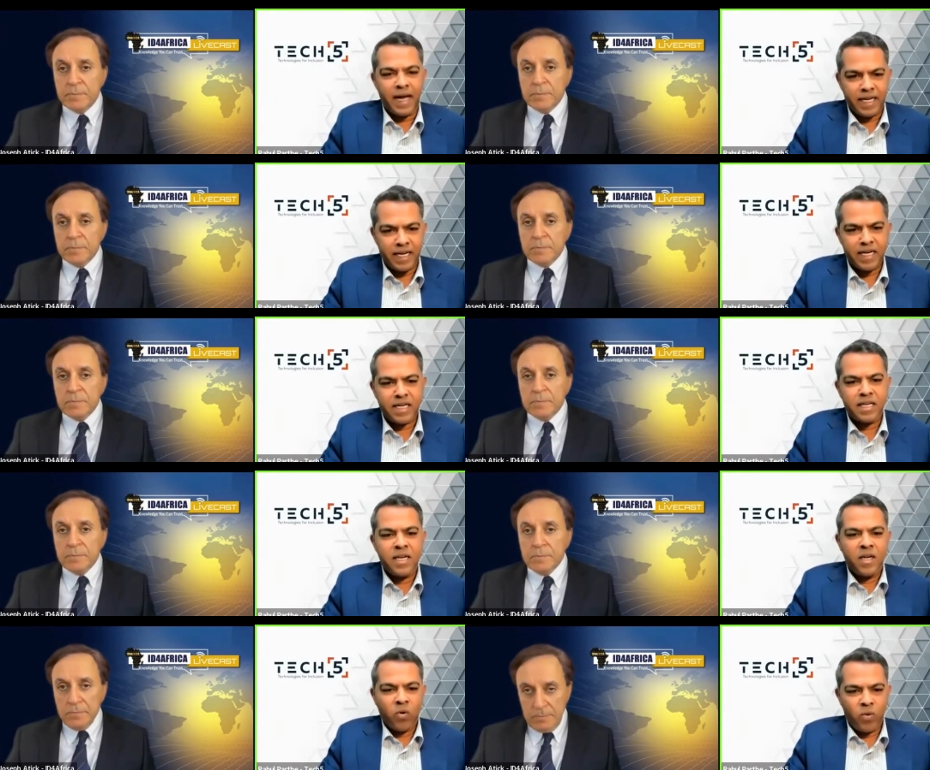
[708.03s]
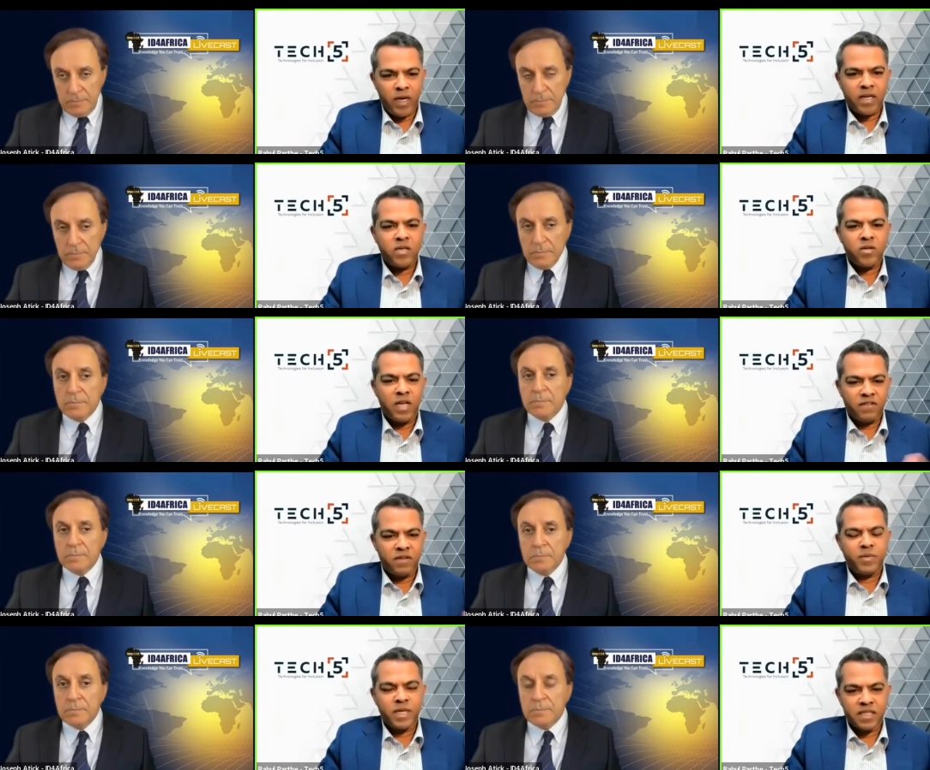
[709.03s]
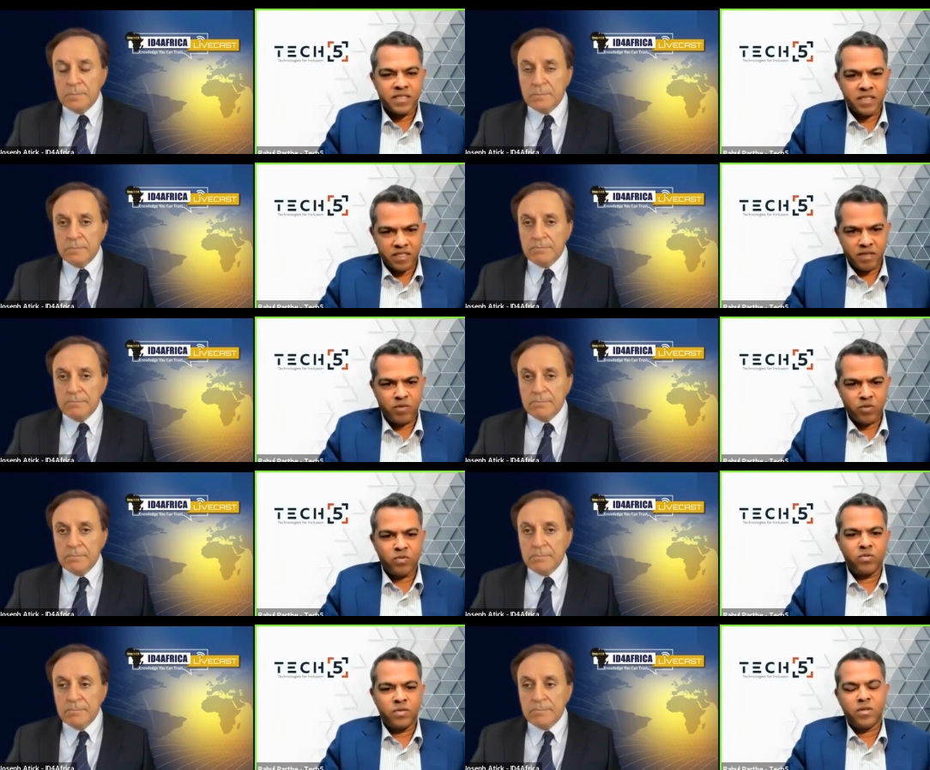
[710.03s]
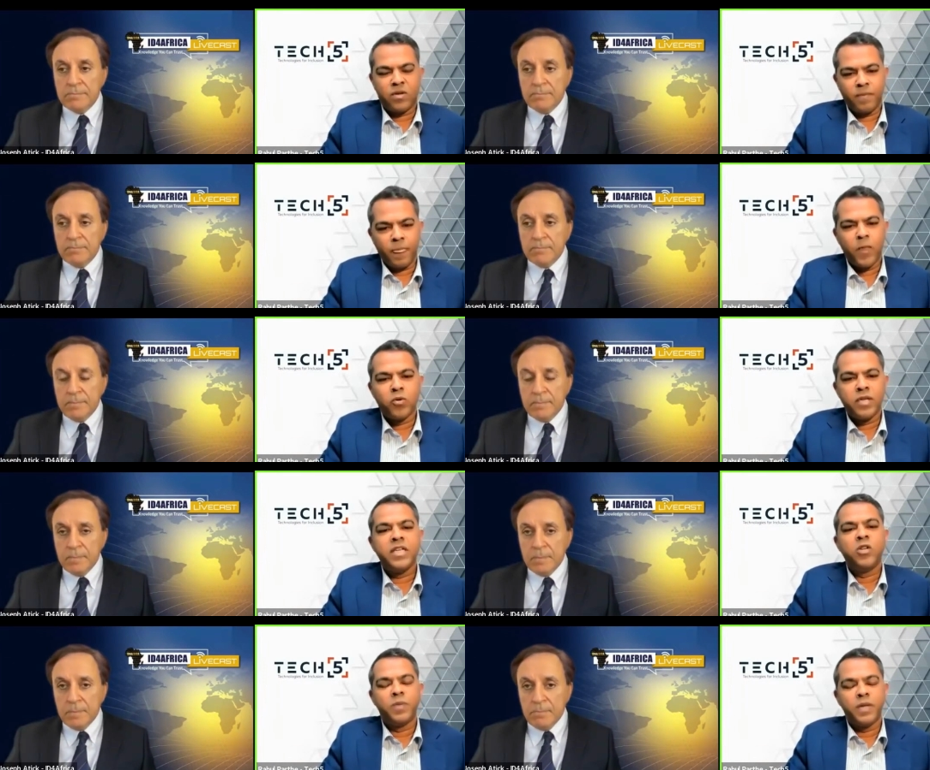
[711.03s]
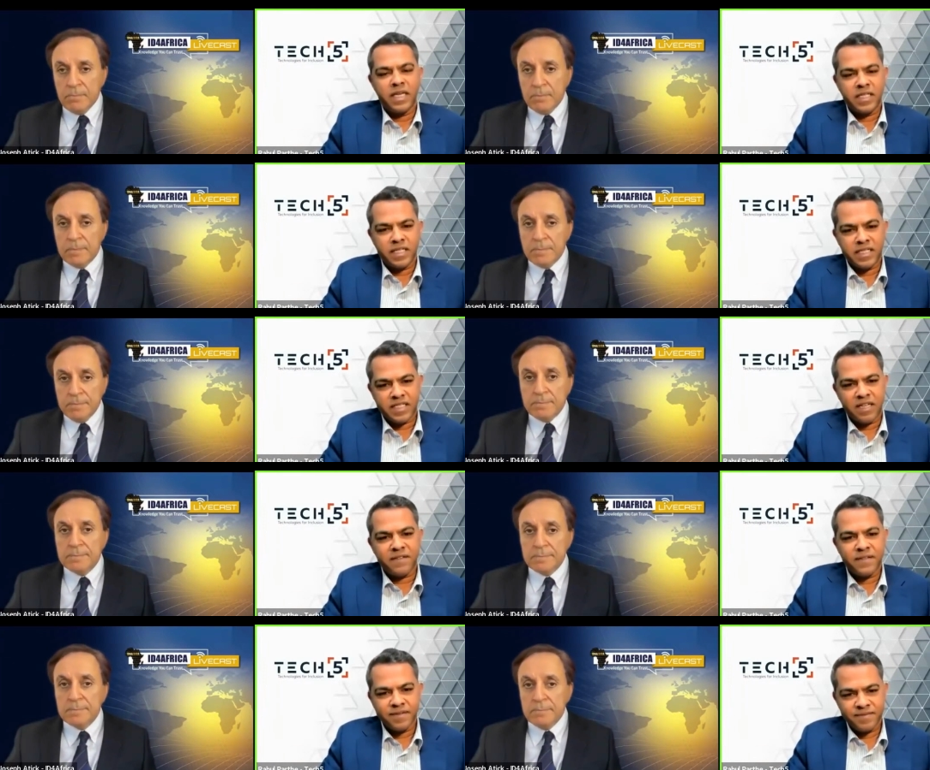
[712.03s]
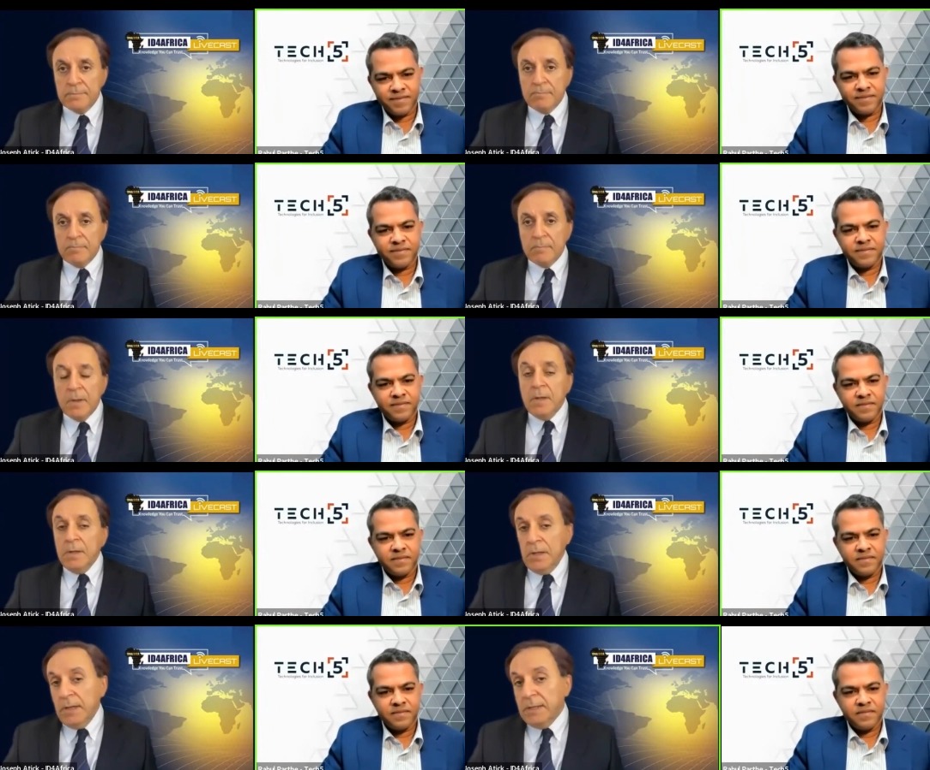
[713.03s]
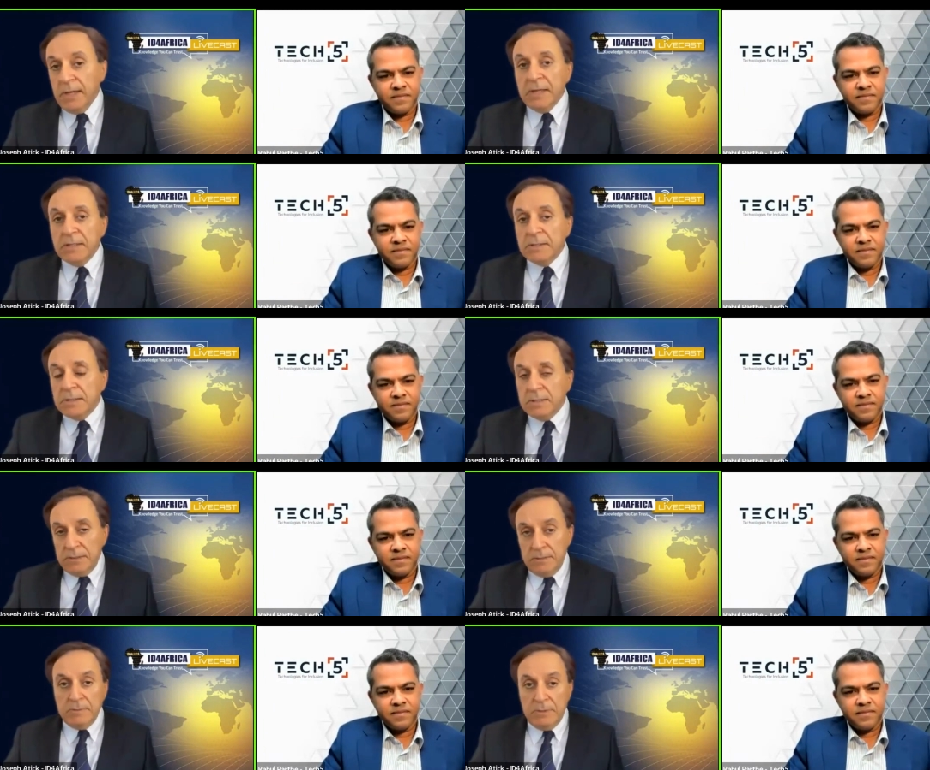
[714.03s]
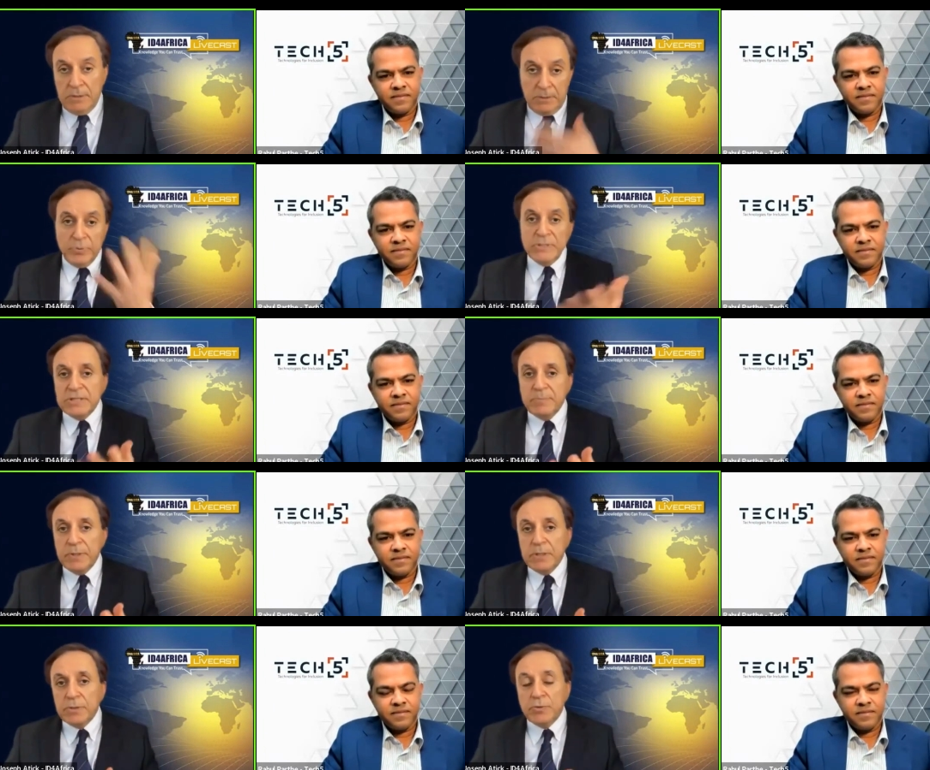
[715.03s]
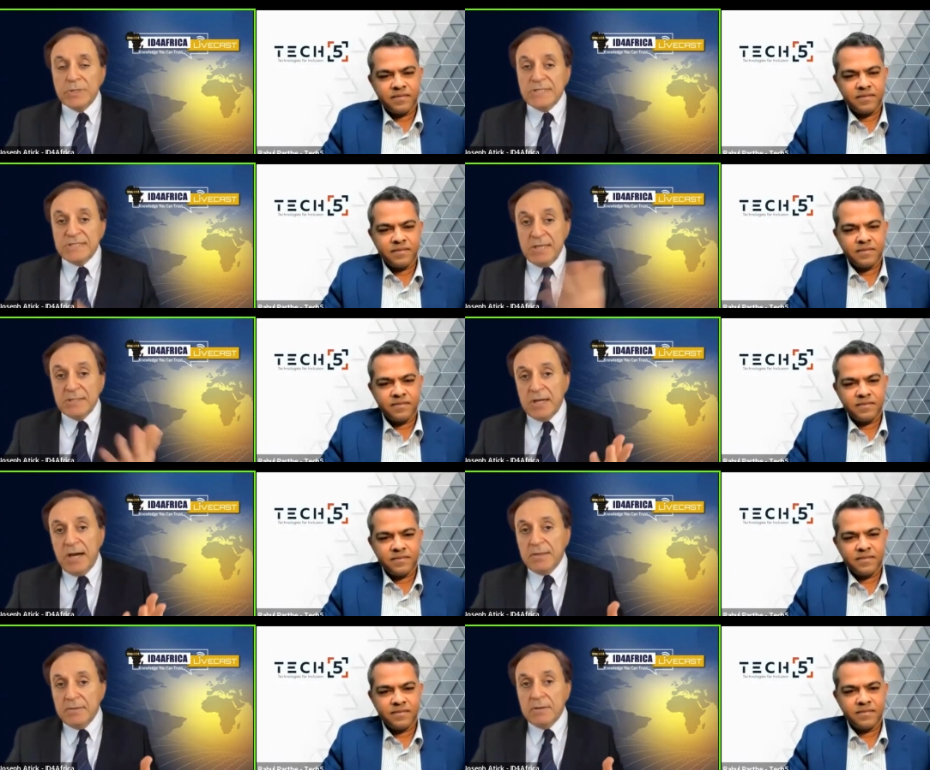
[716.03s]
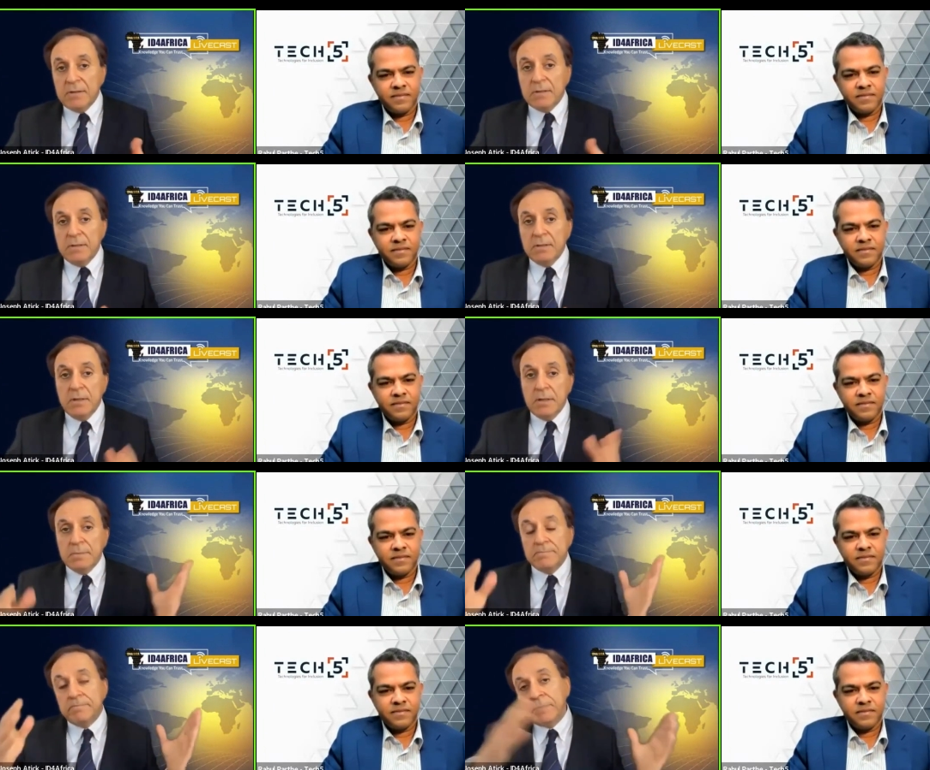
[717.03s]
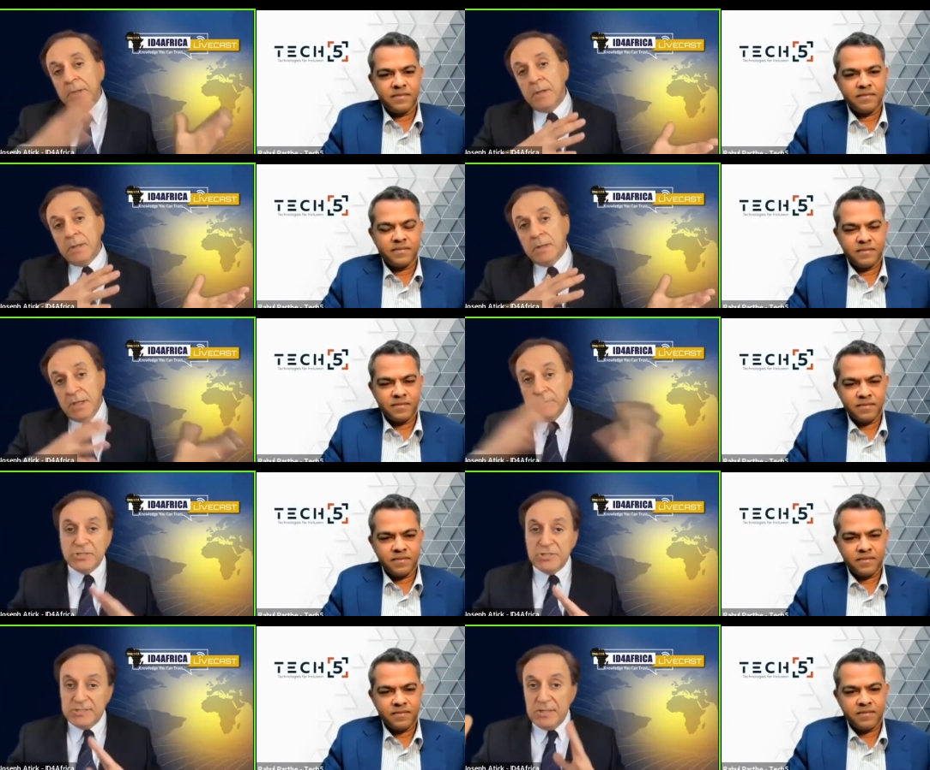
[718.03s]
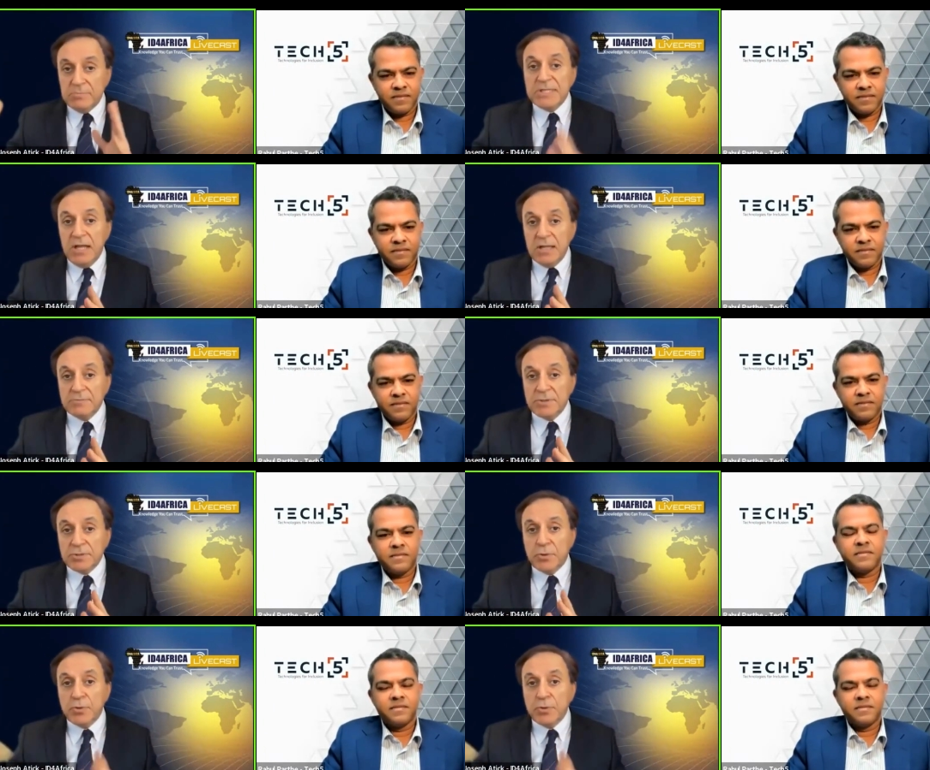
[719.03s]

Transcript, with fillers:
Speaker 1: back end where you'll have a bigger system to, you know, do the deduplication itself.
Speaker 2: And, and in principle, you could send either the, um, the images themselves,